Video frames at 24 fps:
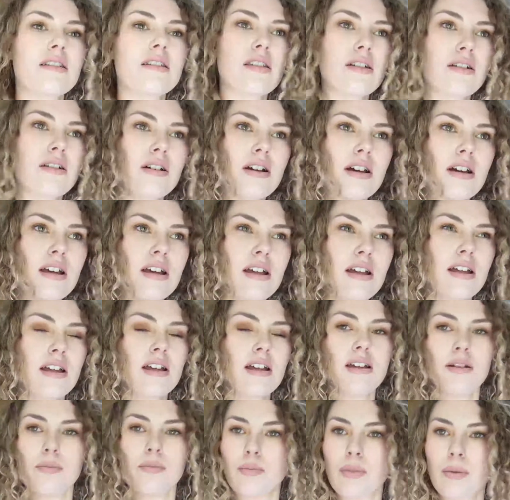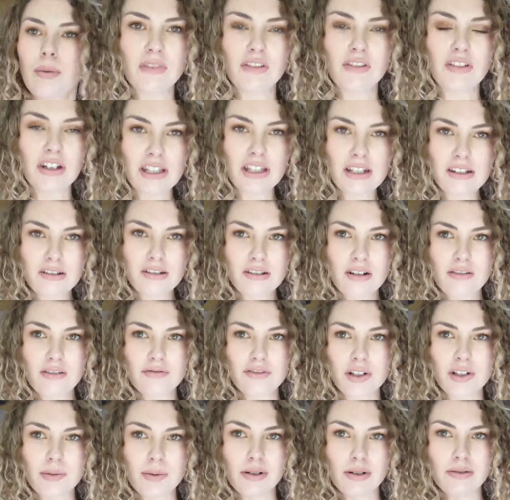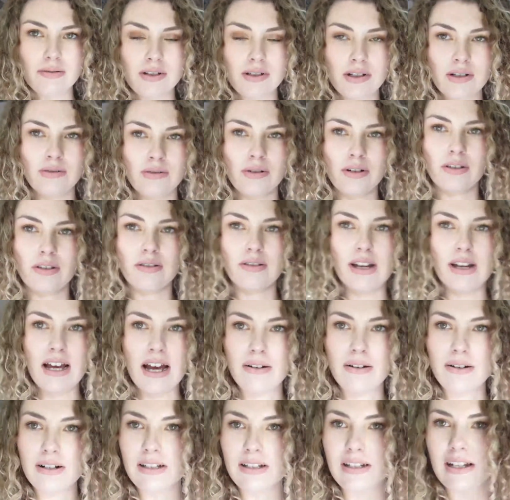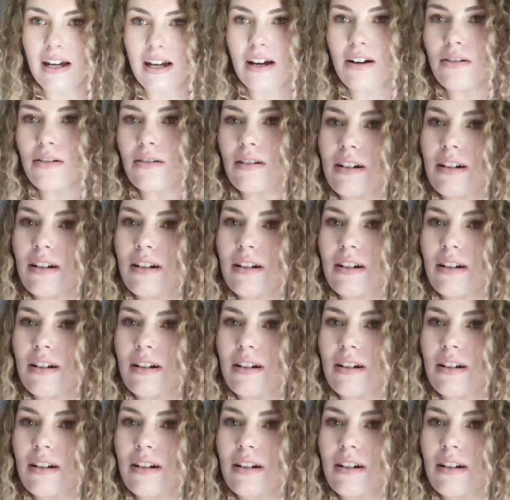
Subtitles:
3, I've had this look on for about 2 or 3 hours now.